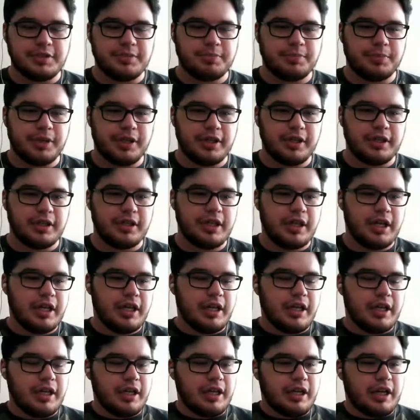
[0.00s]
But
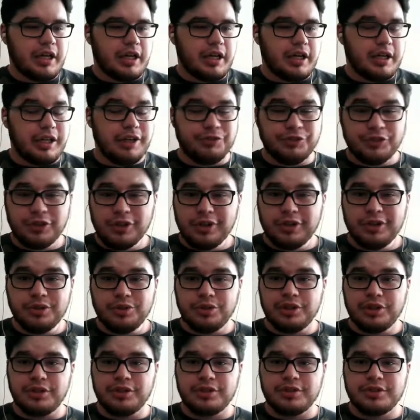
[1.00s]
if you are new
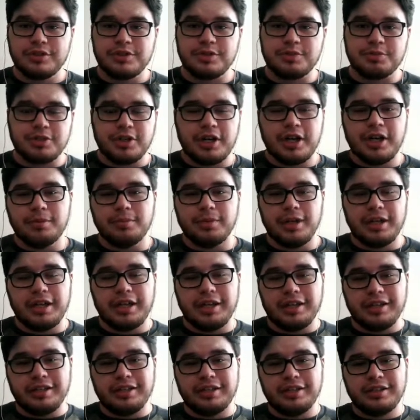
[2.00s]
here, subscribe
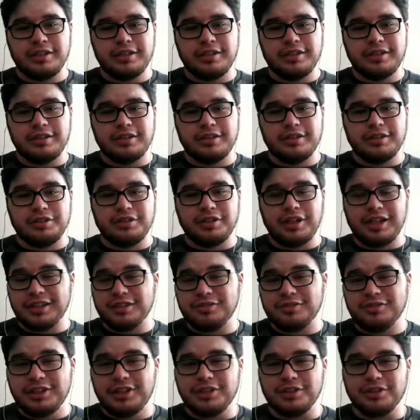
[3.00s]
and like the video,